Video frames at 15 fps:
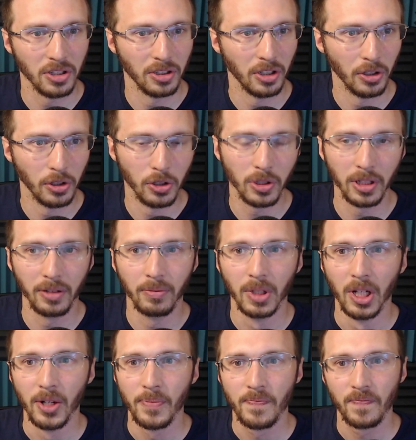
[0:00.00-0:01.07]
You can
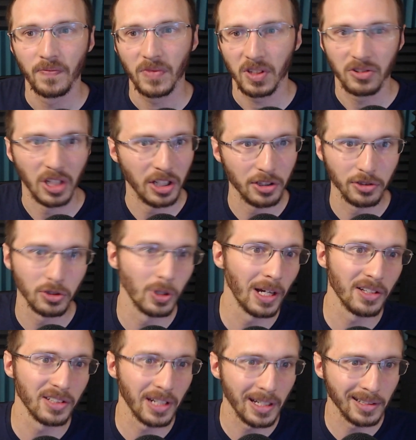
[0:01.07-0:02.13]
take your
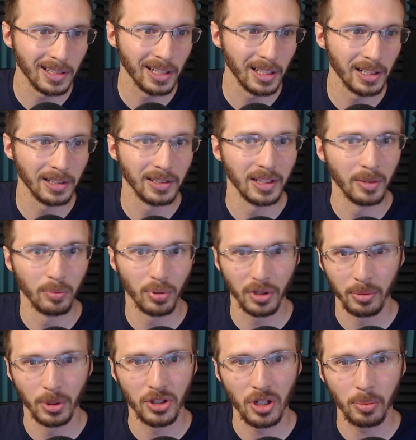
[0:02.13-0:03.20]
2018 and
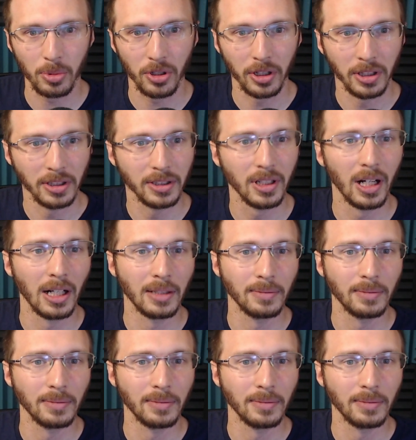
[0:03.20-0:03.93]
pretty much upgrade it.